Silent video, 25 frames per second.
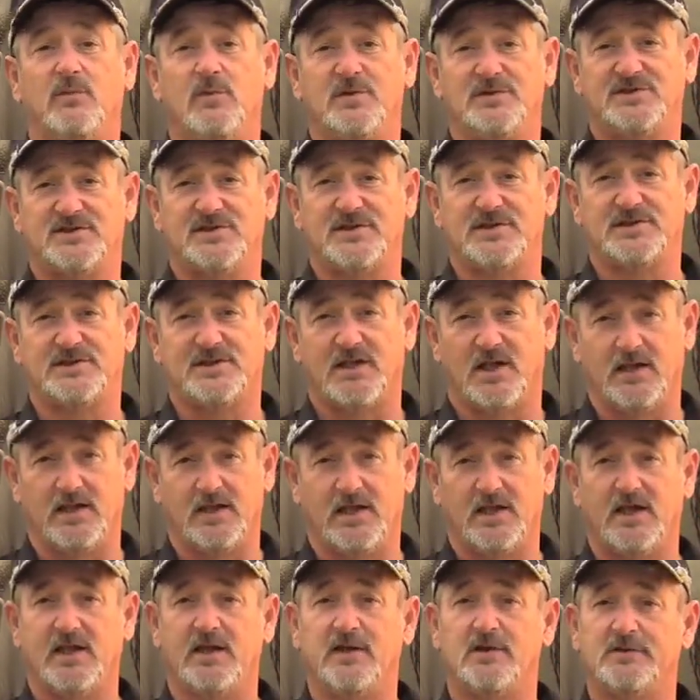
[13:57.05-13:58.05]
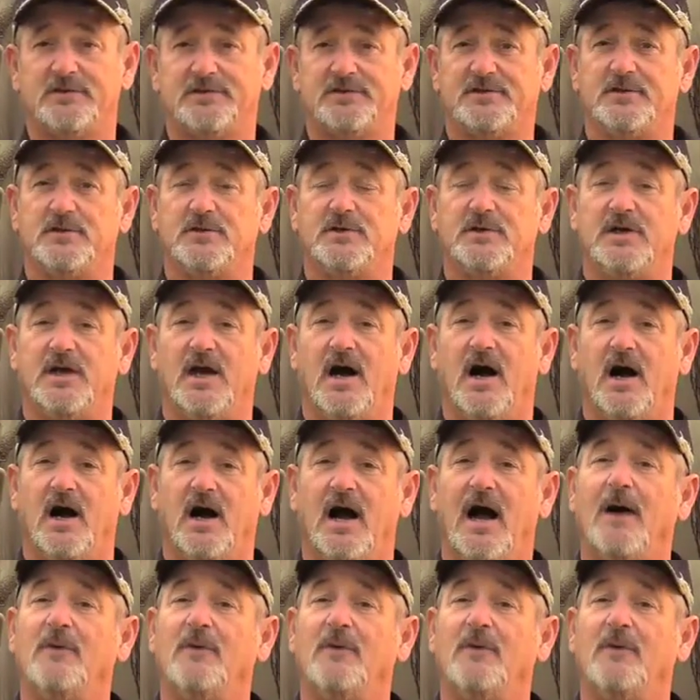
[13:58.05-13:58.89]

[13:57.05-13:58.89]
was just a little too young.